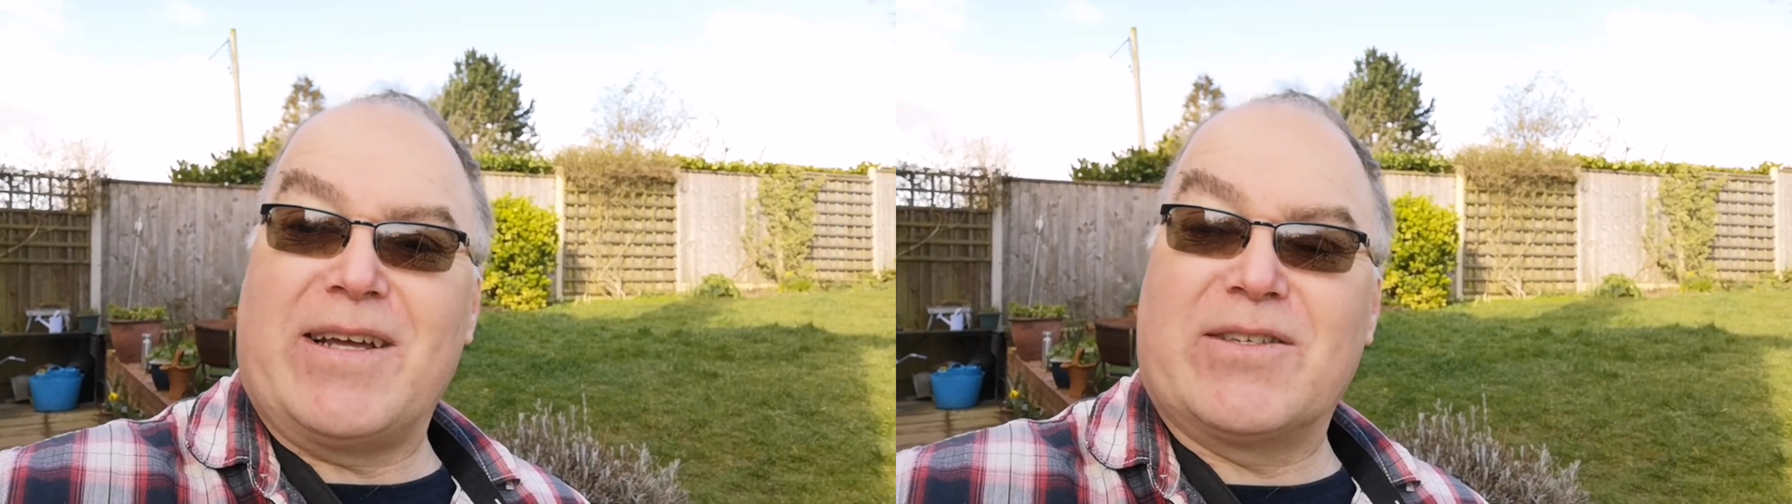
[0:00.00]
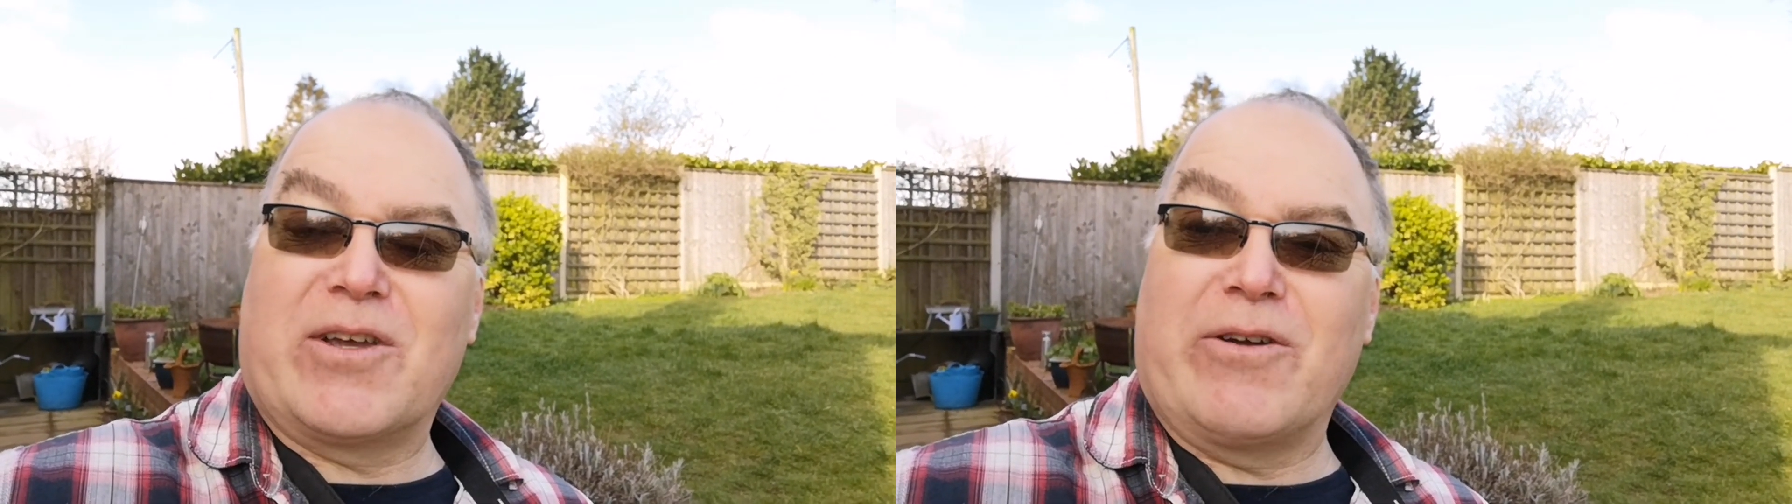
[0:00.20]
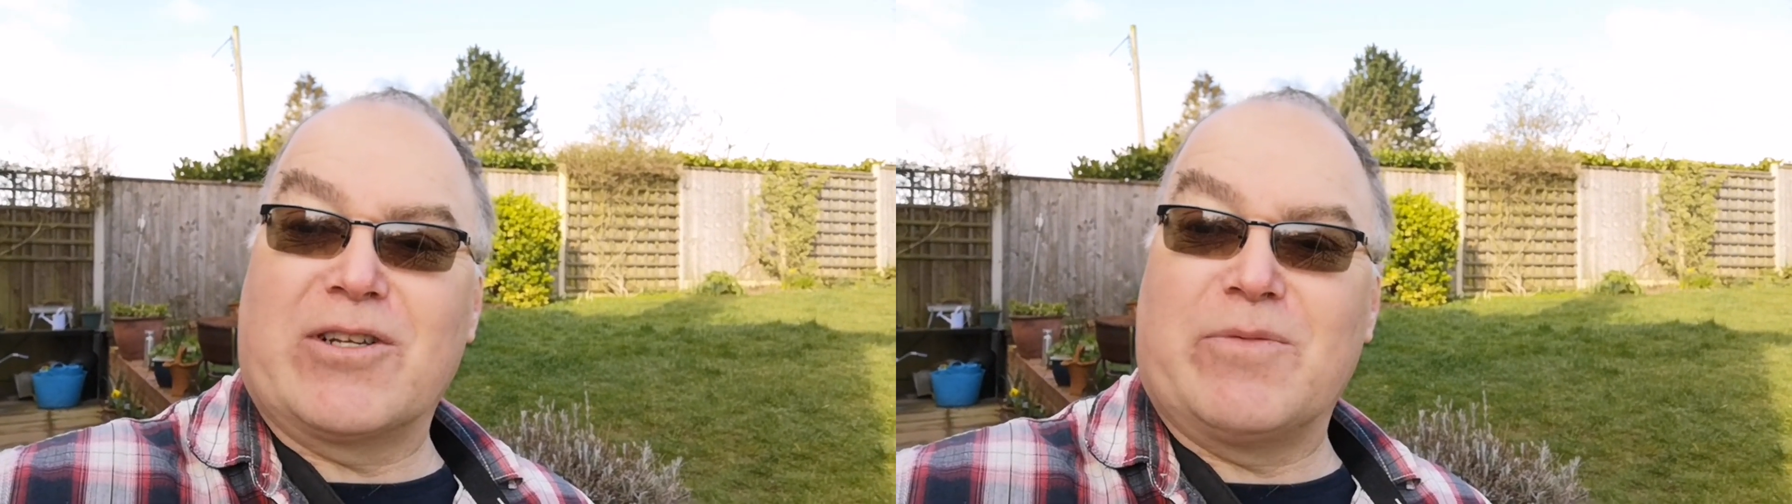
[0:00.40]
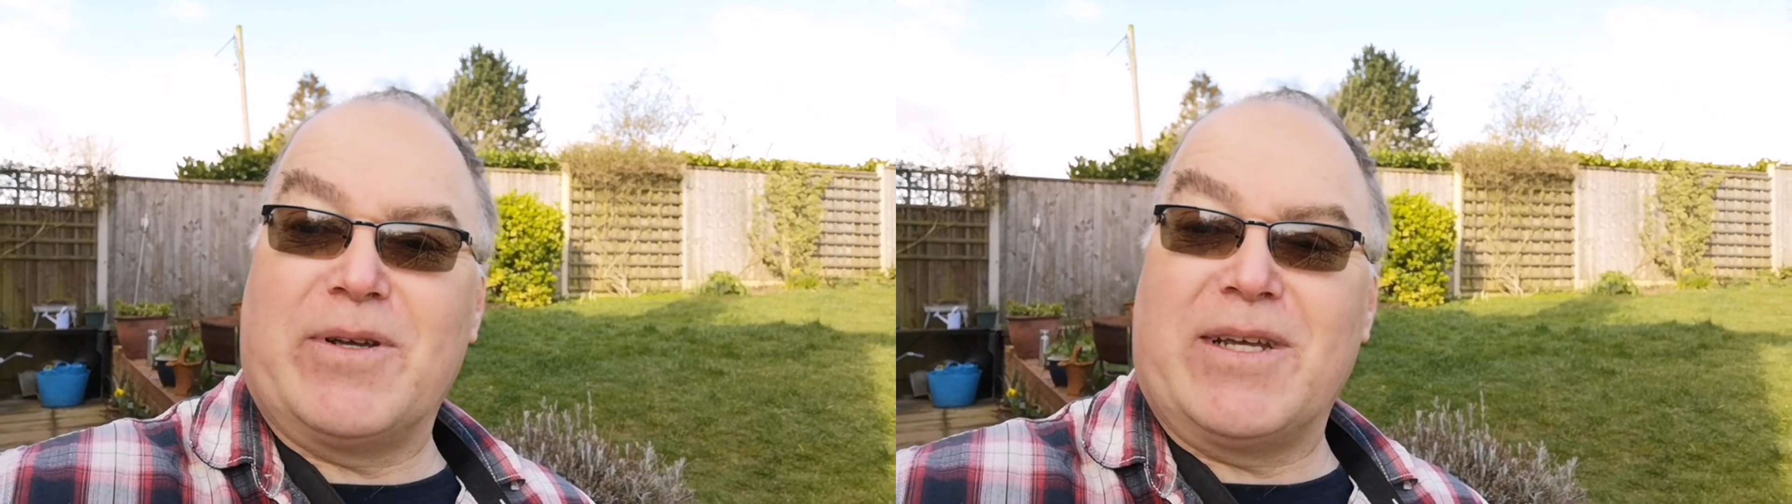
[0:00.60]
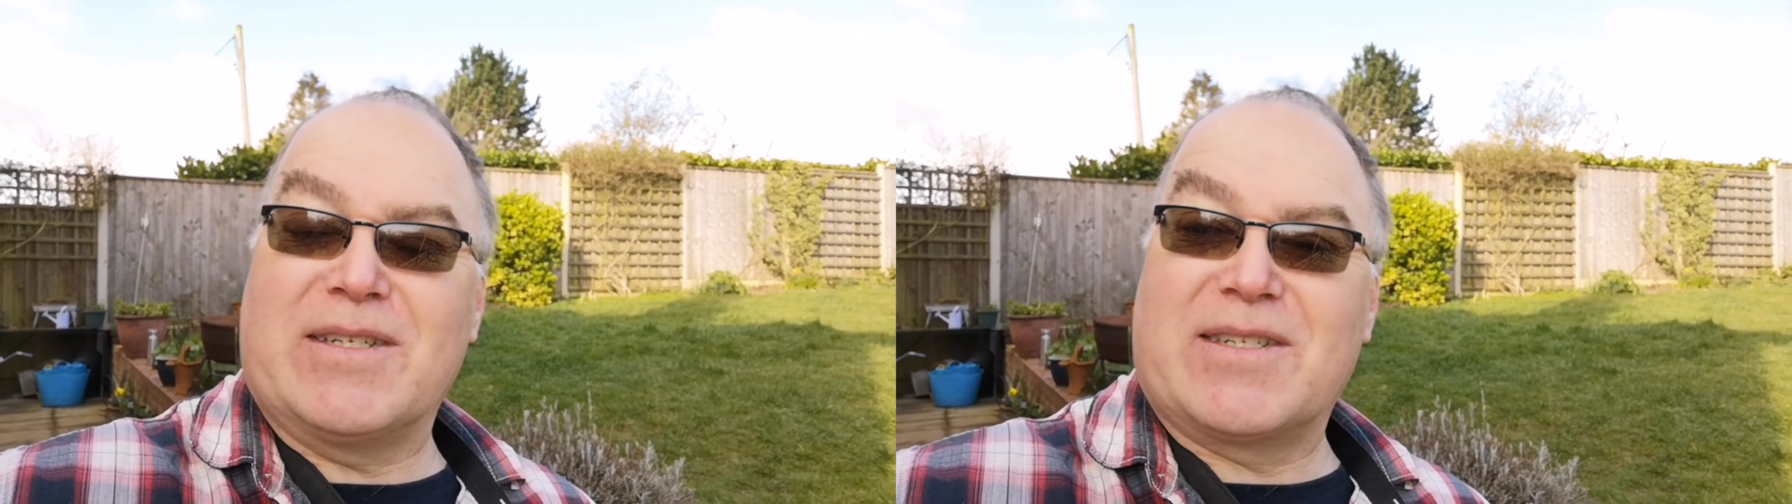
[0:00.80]
it's going to
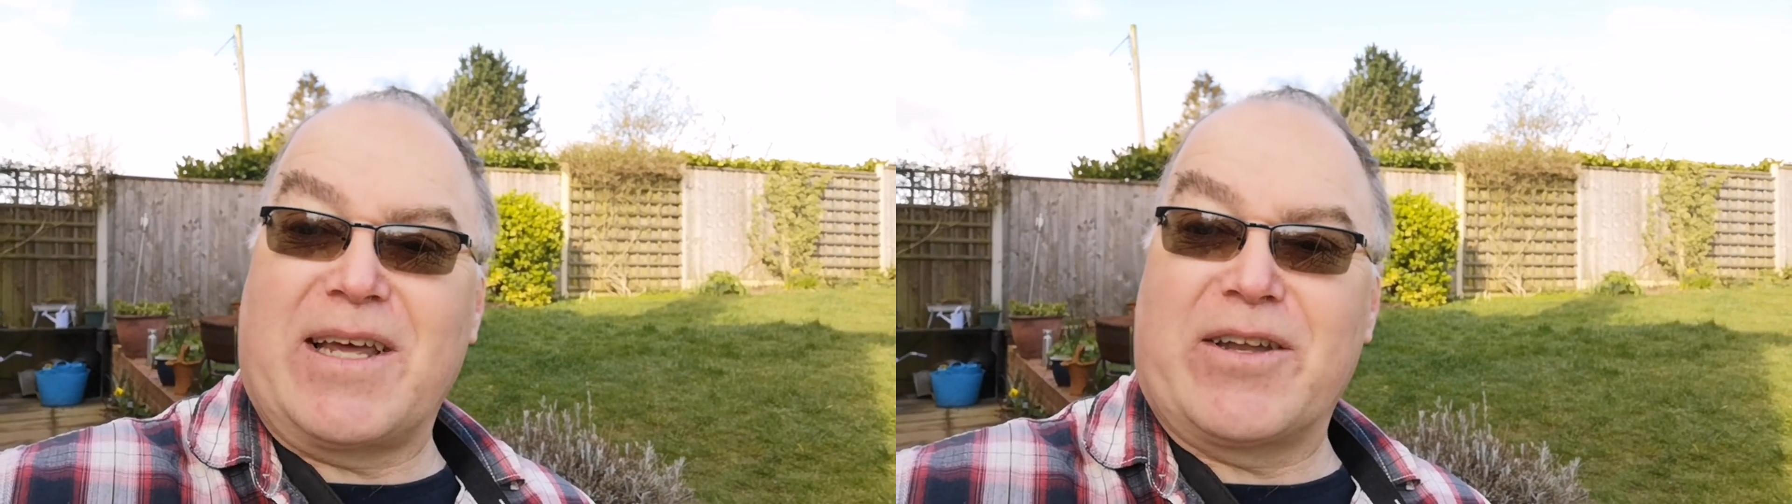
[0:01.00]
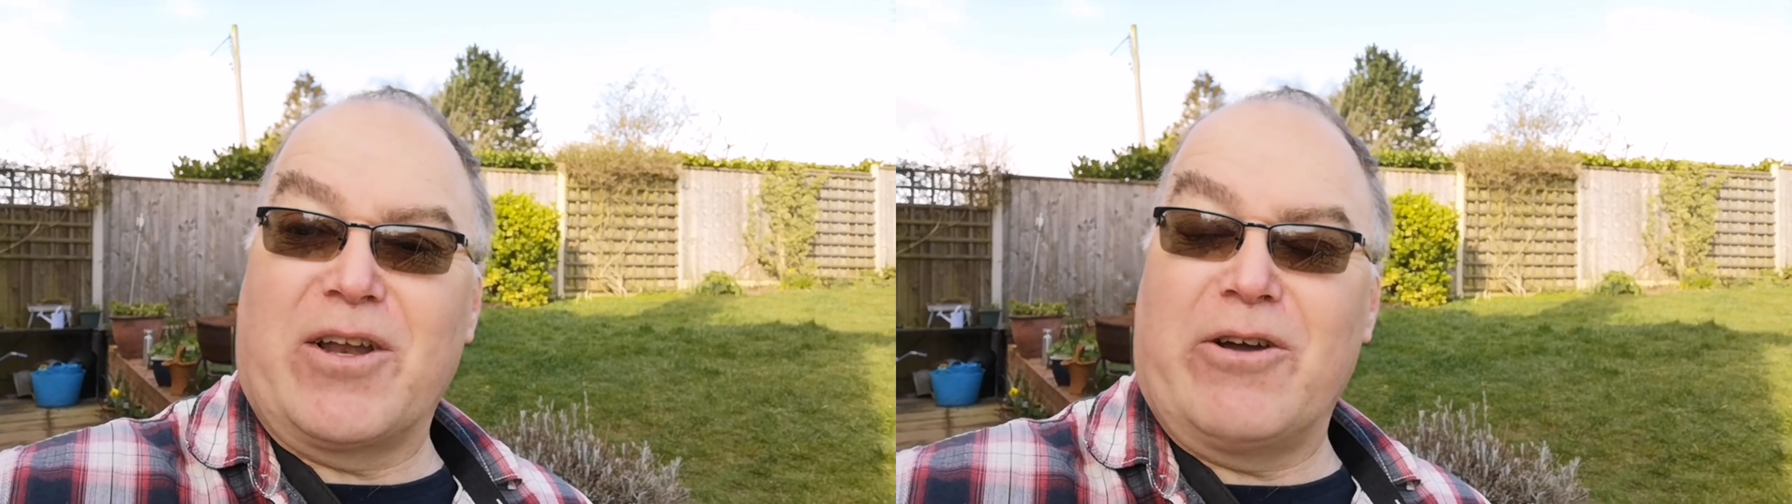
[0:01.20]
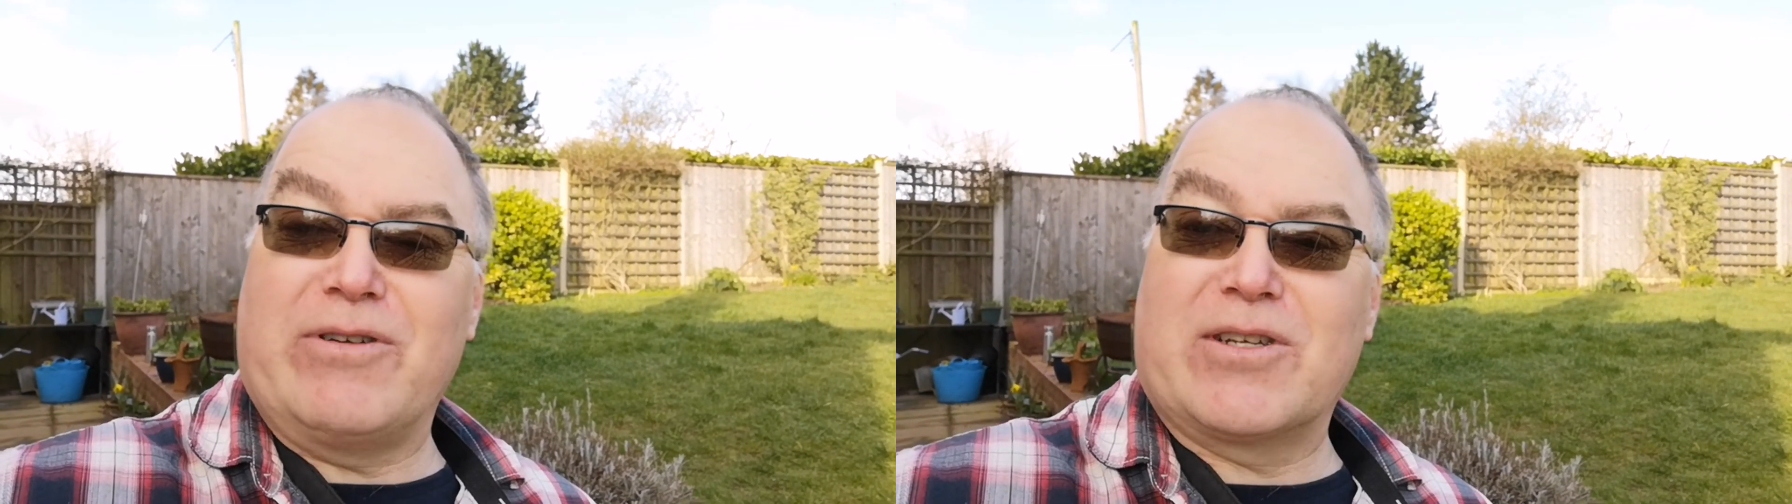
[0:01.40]
be standalone.